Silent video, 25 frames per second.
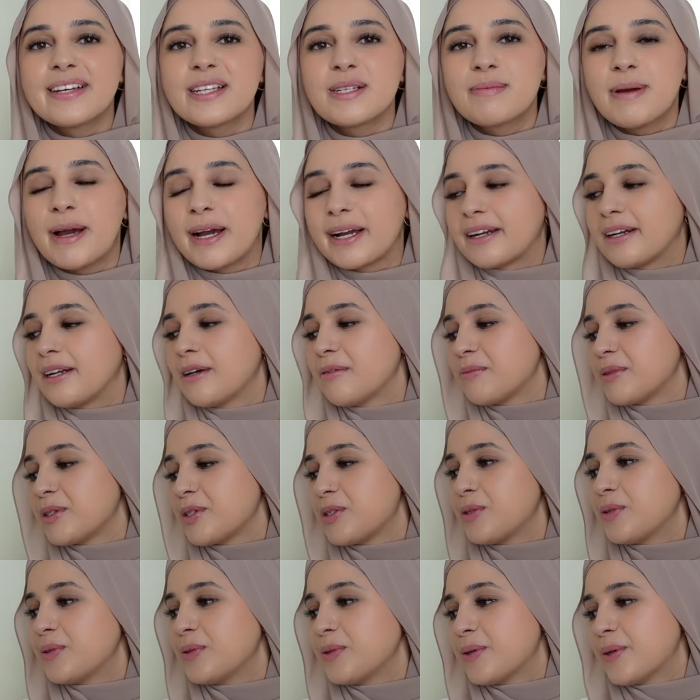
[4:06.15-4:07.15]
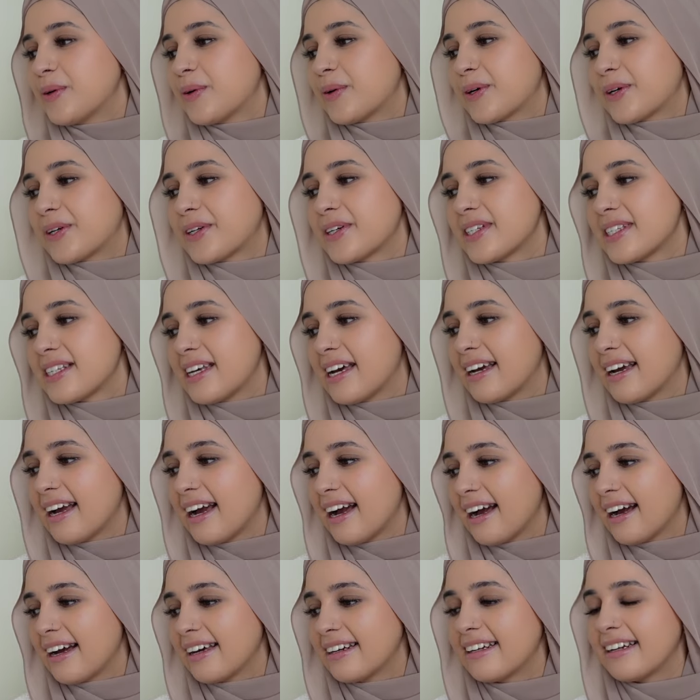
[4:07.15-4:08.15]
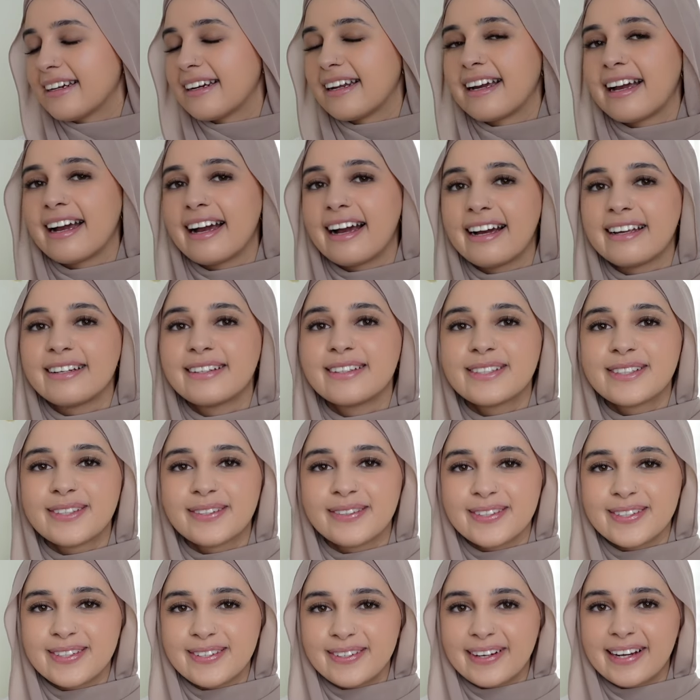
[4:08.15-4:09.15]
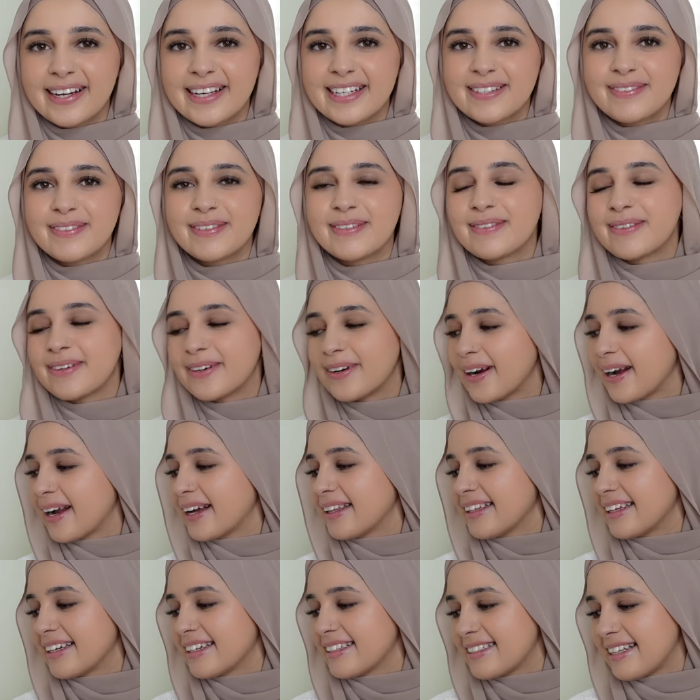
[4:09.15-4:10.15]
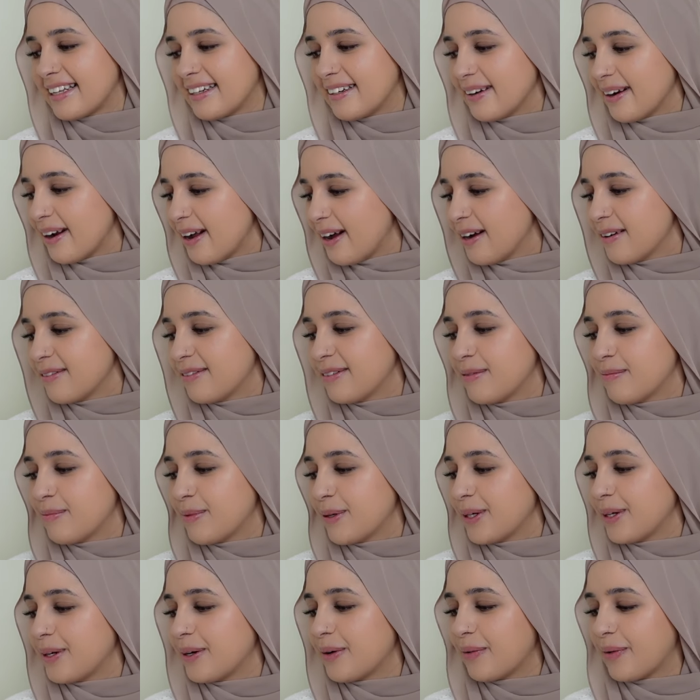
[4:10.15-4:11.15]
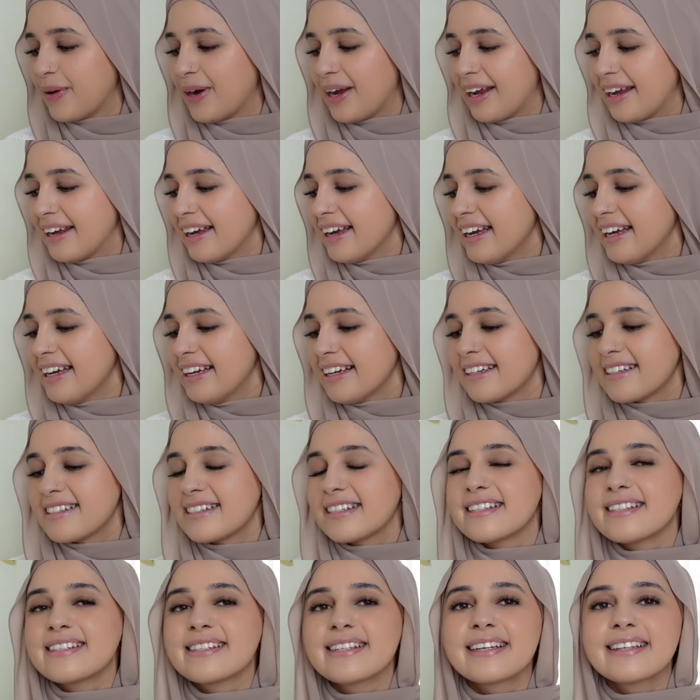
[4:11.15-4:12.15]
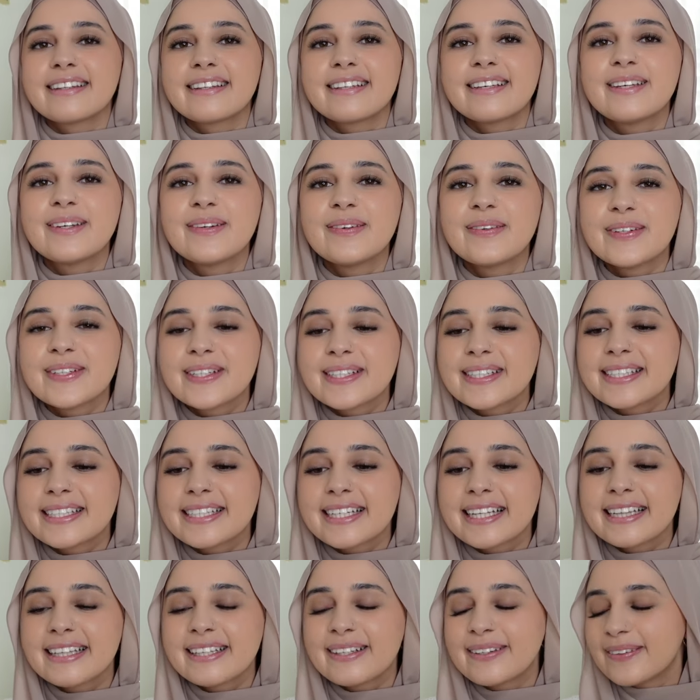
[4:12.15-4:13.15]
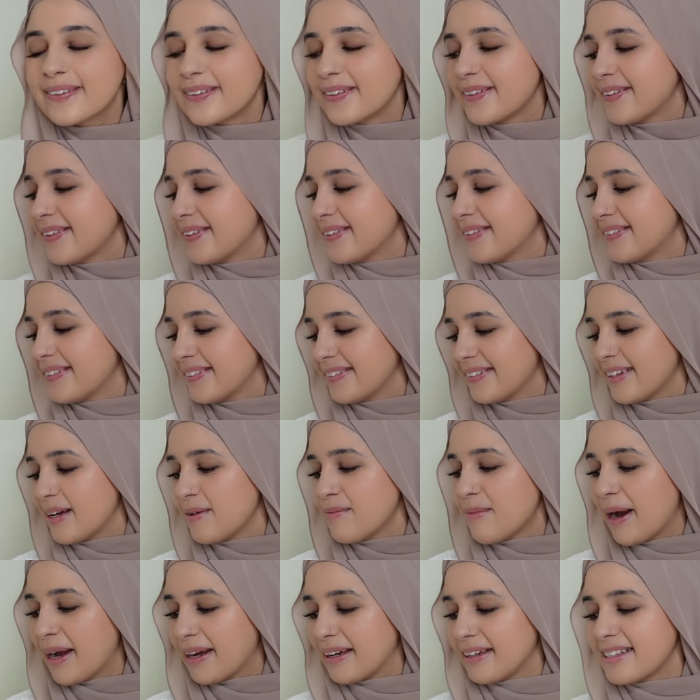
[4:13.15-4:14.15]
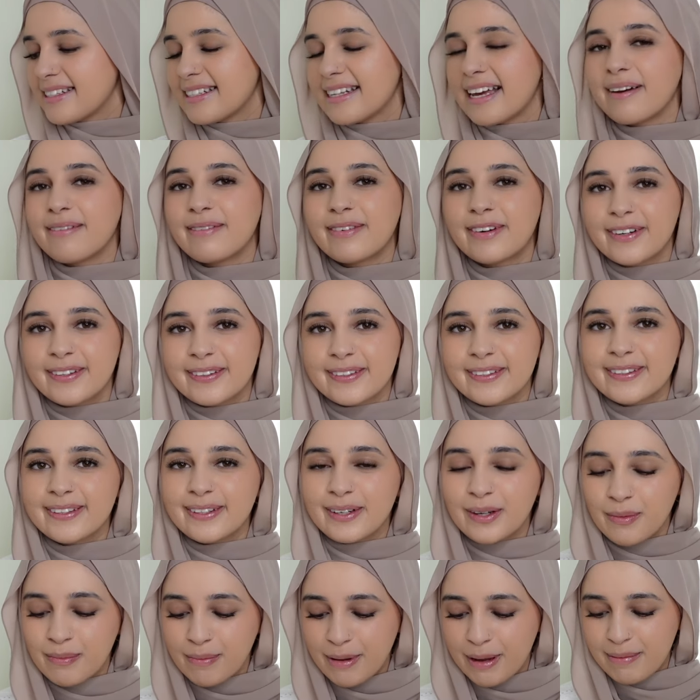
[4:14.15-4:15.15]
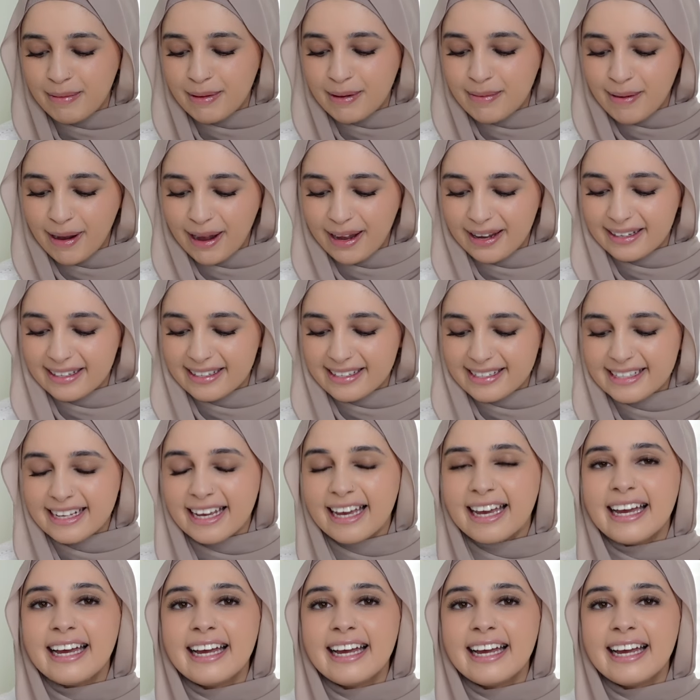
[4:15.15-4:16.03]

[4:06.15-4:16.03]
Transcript: I was packing up two orders I had, and I had to show it to you guys before I like send it off and put it away because it's like the cutest little abayas ever. They're little baby abayas.